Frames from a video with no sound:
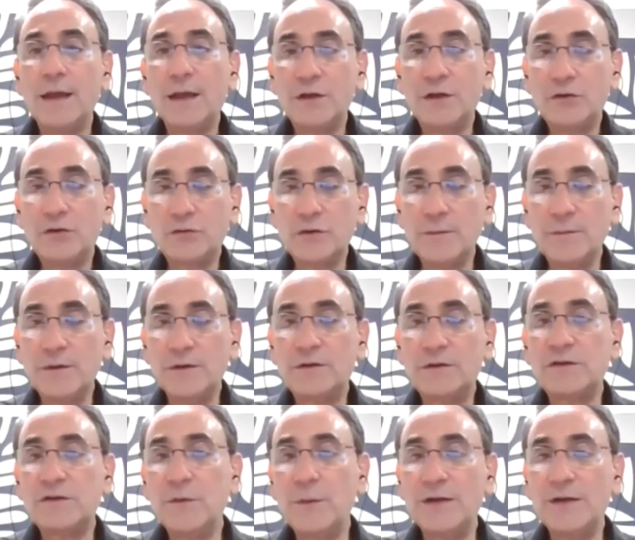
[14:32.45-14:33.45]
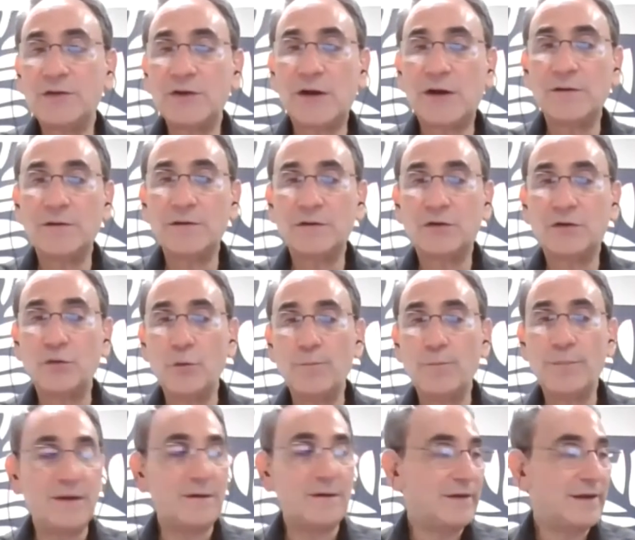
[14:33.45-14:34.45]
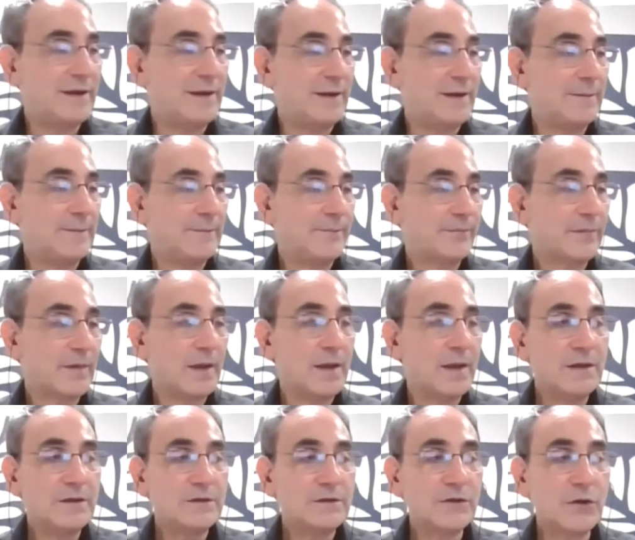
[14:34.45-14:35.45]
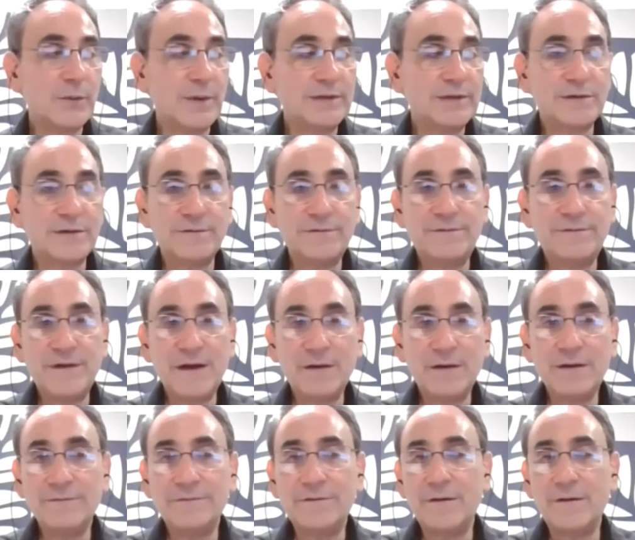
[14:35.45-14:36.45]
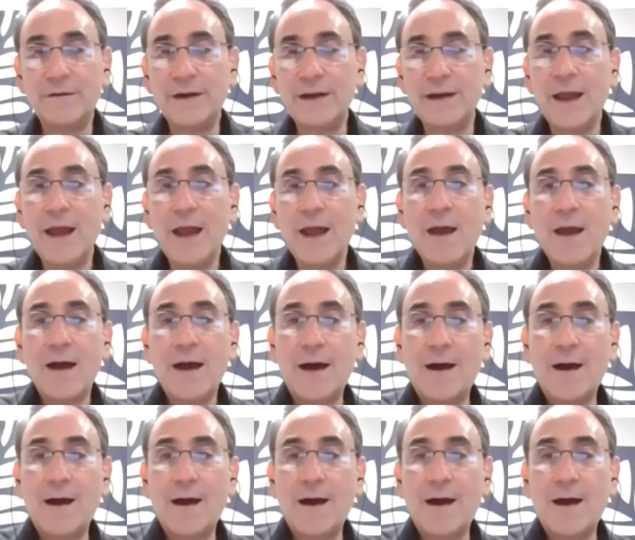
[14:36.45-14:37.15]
contributes to each other's group PV. So it's a very, very